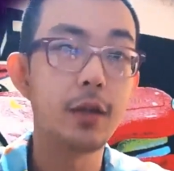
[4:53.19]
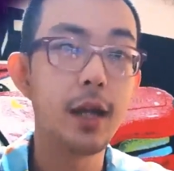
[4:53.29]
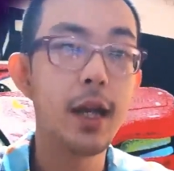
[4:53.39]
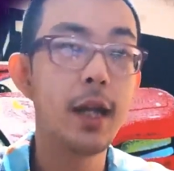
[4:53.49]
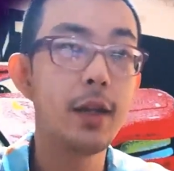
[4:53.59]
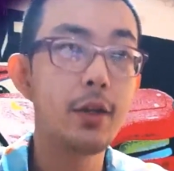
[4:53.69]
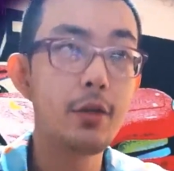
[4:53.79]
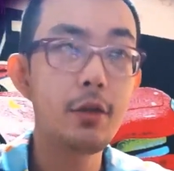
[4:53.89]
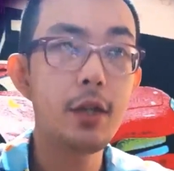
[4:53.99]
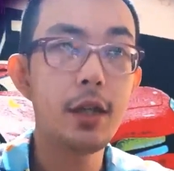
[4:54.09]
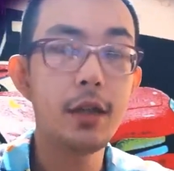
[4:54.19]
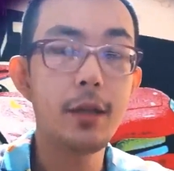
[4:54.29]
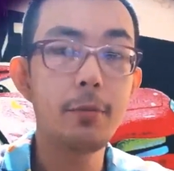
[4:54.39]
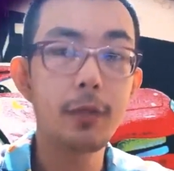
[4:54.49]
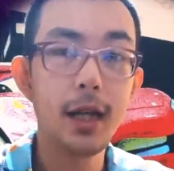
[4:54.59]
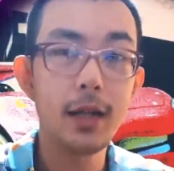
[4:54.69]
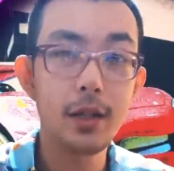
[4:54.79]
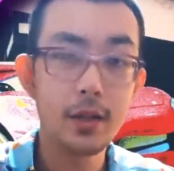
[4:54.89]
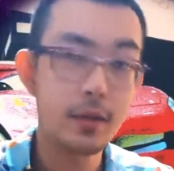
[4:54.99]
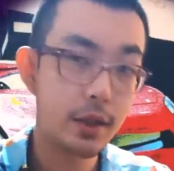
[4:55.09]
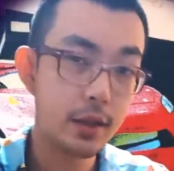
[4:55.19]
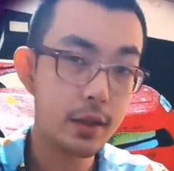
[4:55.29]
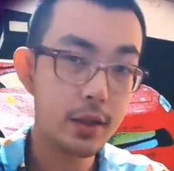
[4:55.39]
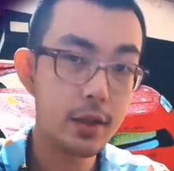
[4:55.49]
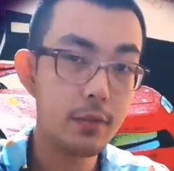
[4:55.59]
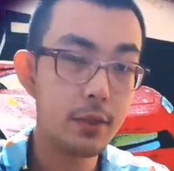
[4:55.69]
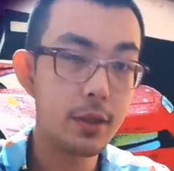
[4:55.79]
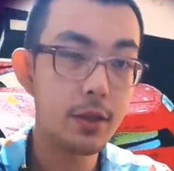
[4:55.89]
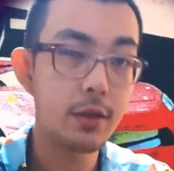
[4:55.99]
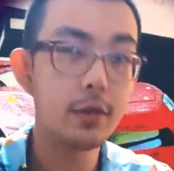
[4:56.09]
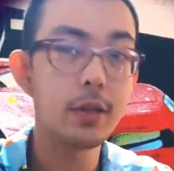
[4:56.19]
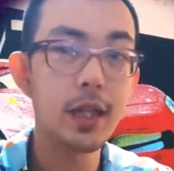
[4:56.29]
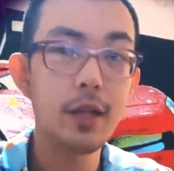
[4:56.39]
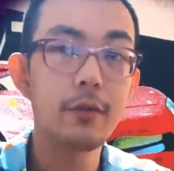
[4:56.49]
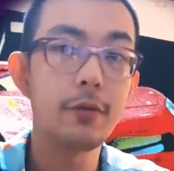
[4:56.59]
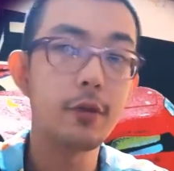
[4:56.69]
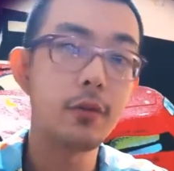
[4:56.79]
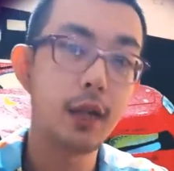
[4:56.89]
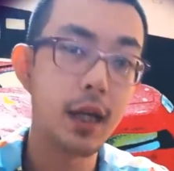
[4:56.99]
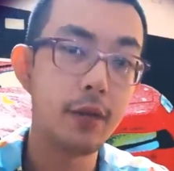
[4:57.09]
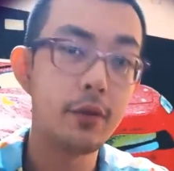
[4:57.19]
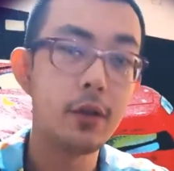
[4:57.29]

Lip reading: And you can apply this realistic material taken from life,